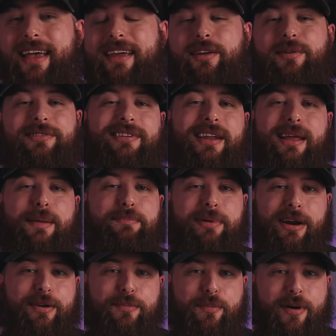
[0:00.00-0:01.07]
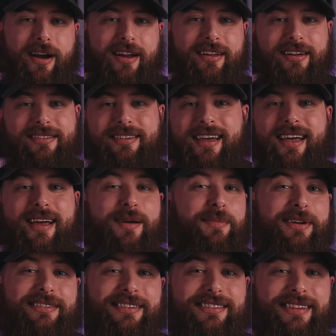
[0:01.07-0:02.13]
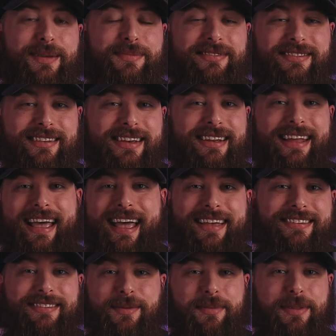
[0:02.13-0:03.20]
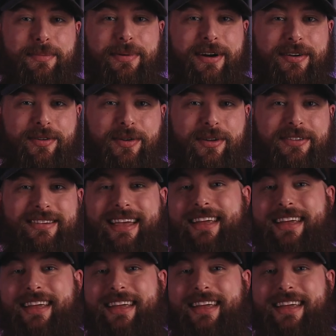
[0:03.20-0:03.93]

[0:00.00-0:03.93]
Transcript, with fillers: I know it's not a beard product, but it's the same scent as some of the beard oils,